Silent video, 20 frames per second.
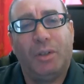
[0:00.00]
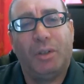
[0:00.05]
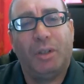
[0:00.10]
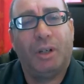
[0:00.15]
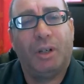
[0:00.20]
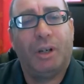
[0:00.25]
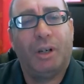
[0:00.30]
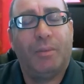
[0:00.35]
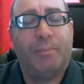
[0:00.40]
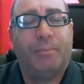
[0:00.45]

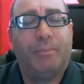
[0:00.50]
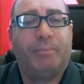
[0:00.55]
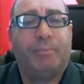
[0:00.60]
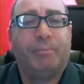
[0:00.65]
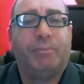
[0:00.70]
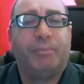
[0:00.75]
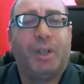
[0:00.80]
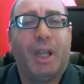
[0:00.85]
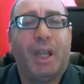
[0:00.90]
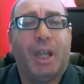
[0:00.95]
um,
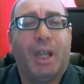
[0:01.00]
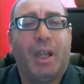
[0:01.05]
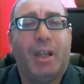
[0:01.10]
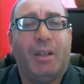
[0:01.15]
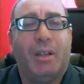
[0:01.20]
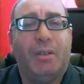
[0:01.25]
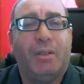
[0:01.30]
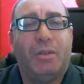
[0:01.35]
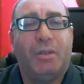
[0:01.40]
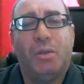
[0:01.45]

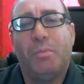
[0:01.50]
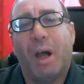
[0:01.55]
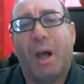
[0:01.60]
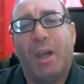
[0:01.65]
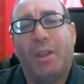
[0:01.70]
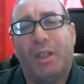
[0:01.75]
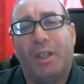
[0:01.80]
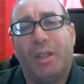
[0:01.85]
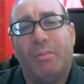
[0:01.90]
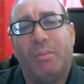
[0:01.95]
and you
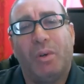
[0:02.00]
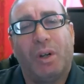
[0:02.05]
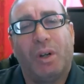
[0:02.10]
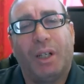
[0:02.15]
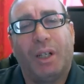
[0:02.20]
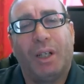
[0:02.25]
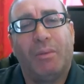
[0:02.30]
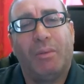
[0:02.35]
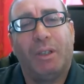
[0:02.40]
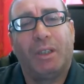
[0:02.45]
buy the
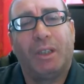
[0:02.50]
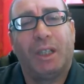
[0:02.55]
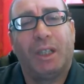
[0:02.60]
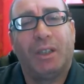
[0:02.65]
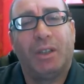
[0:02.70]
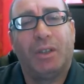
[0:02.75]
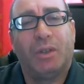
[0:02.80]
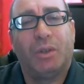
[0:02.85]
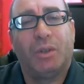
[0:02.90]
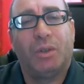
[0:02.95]
ebook and I will
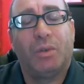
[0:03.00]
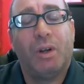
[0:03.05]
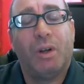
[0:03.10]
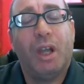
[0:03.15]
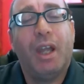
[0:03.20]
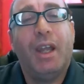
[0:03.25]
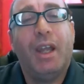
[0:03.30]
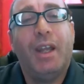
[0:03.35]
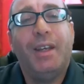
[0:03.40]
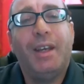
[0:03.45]
send it to you
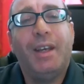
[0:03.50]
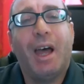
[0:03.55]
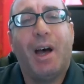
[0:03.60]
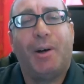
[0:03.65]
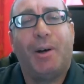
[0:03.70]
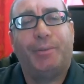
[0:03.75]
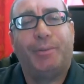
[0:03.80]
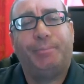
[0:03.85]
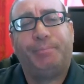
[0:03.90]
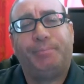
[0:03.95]

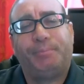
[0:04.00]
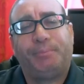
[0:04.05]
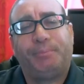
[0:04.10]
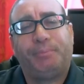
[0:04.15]
now